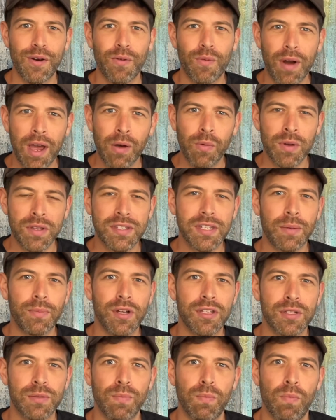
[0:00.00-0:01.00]
right? When
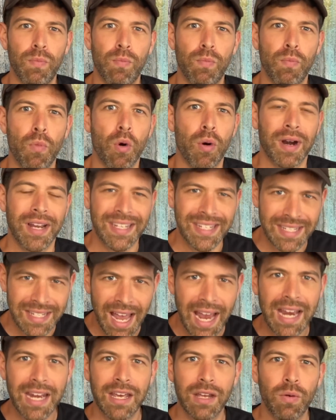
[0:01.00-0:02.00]
someone's more
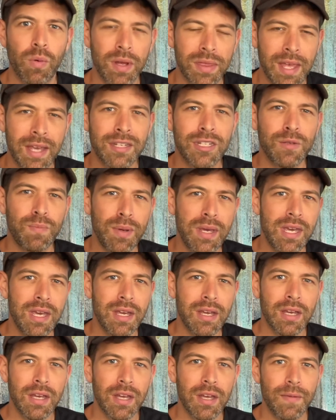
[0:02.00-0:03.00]
excited when they
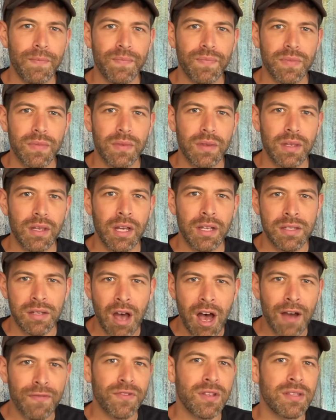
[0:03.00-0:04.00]
speak, it's
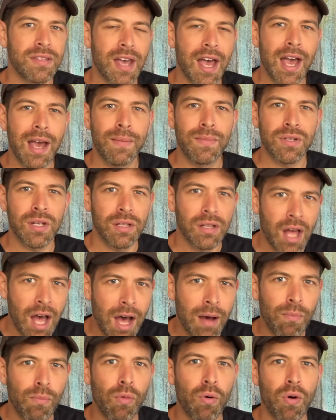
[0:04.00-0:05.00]
oftentimes a
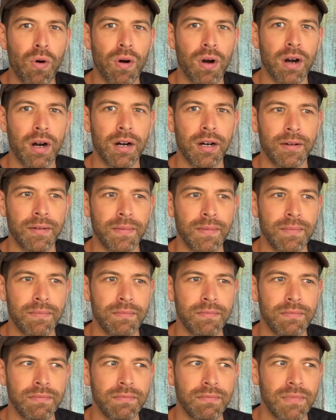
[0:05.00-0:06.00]
lot more
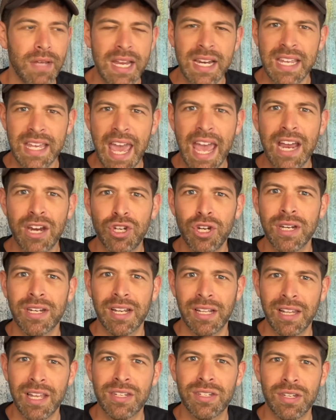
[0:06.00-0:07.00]
engaging
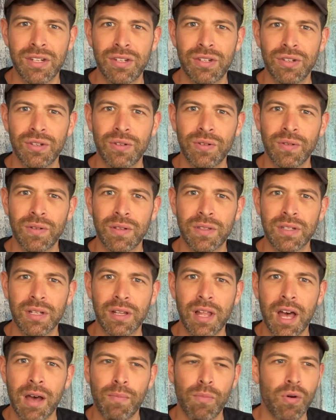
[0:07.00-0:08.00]
to listen to. It's a
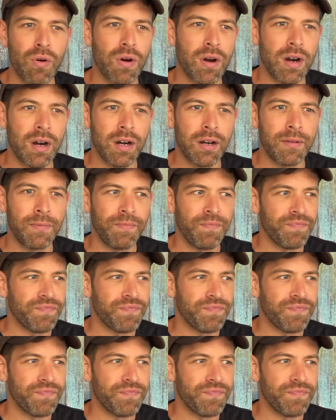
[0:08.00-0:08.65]
lot more